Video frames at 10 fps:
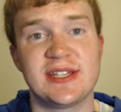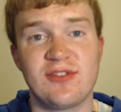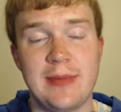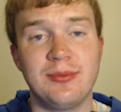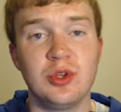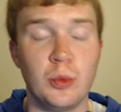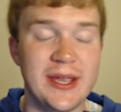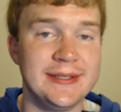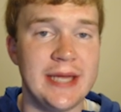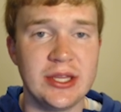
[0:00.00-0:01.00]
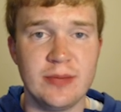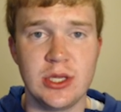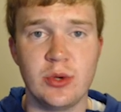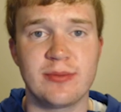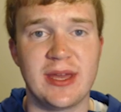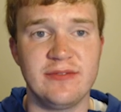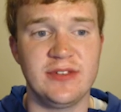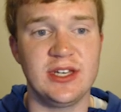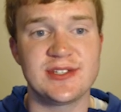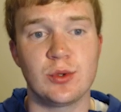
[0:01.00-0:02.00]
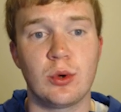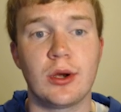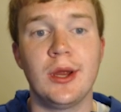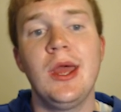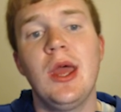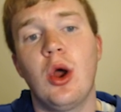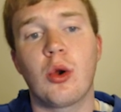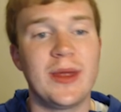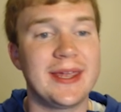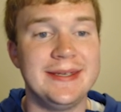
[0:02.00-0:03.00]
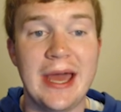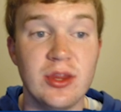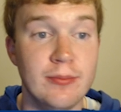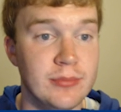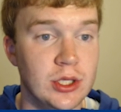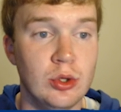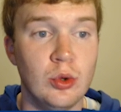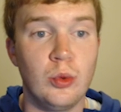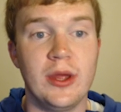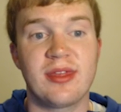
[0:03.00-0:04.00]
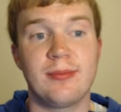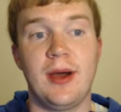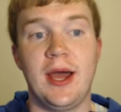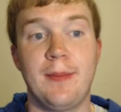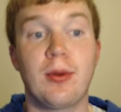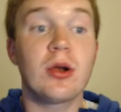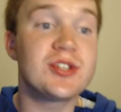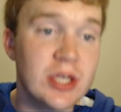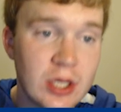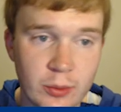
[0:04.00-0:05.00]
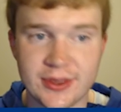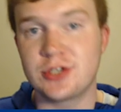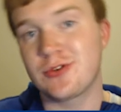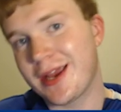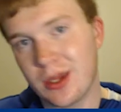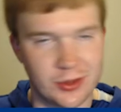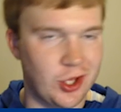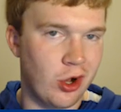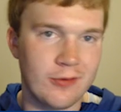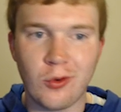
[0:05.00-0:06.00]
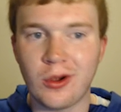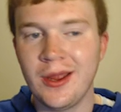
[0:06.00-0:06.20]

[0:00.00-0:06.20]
If I'm able to weaken down the Mew with Mega Venusaur, or weaken down the Mew with my Persian, or with Hydreigon, with Gardevoir,